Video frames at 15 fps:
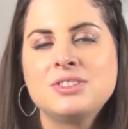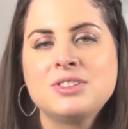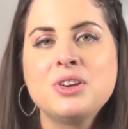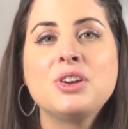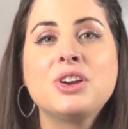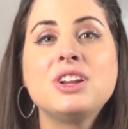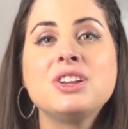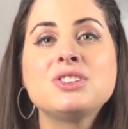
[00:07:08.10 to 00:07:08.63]
So
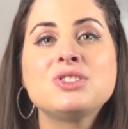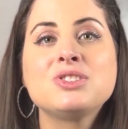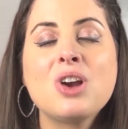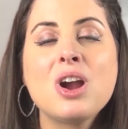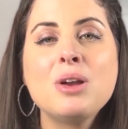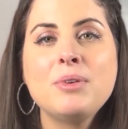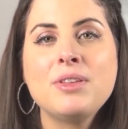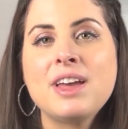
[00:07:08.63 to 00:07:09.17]
you're gonna
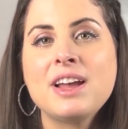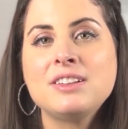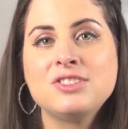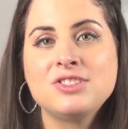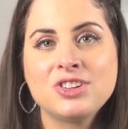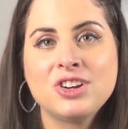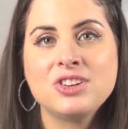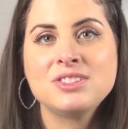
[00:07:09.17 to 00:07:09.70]
start with that
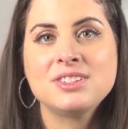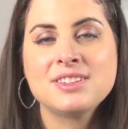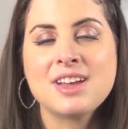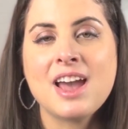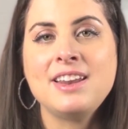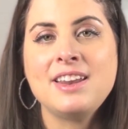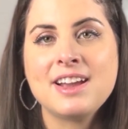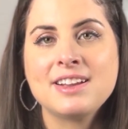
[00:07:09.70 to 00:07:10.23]
dessert
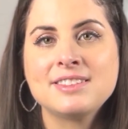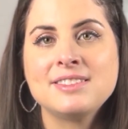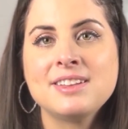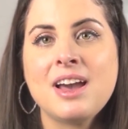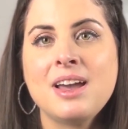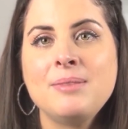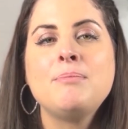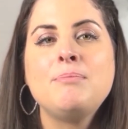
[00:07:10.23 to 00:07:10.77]
side next
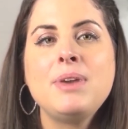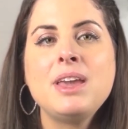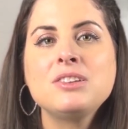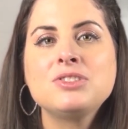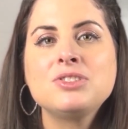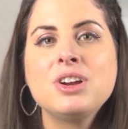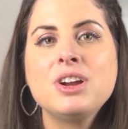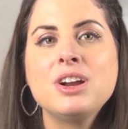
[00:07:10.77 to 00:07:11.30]
time. Make
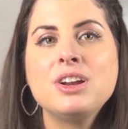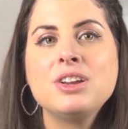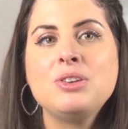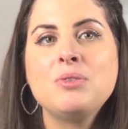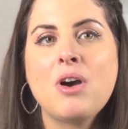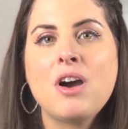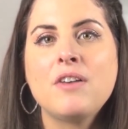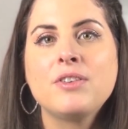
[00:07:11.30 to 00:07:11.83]
sure
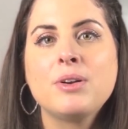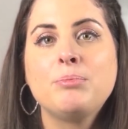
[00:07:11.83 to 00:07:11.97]
you offer